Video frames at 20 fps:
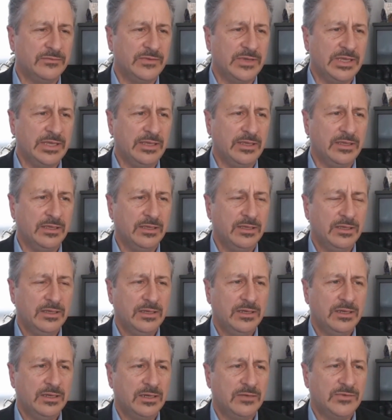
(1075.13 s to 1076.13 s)

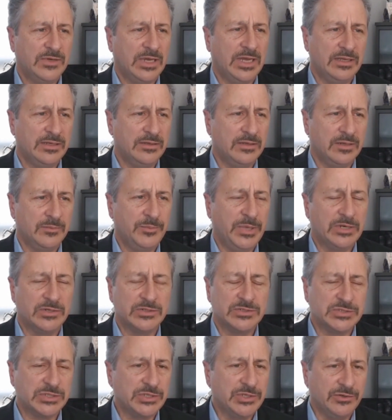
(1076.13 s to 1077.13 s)
a
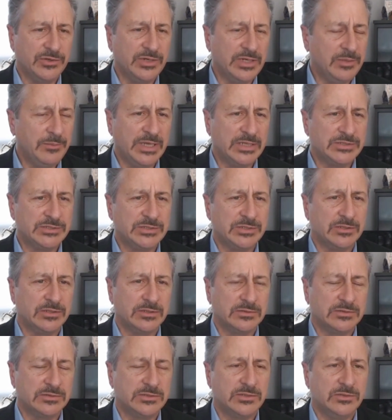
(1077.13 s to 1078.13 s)
better security
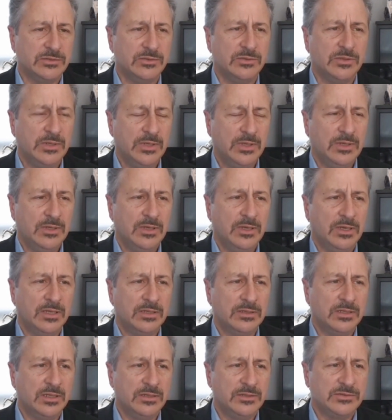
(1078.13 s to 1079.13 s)
measure to
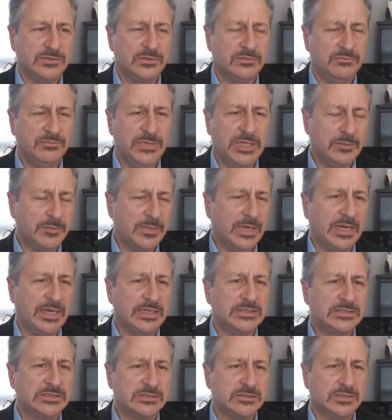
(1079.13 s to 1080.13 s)

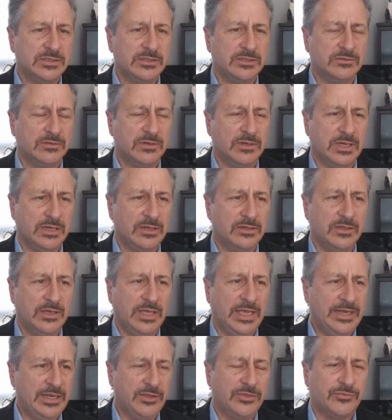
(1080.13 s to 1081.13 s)
minimize,
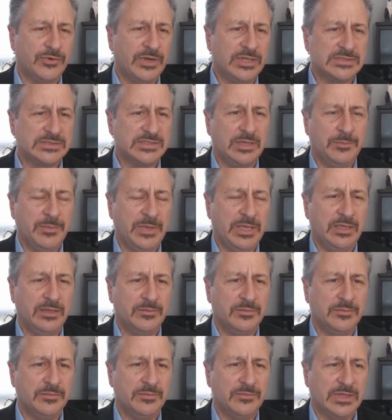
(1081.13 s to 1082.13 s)
any threats
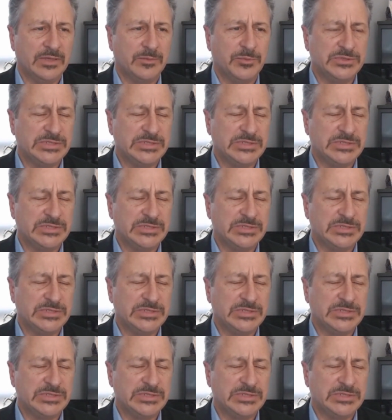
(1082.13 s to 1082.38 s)
that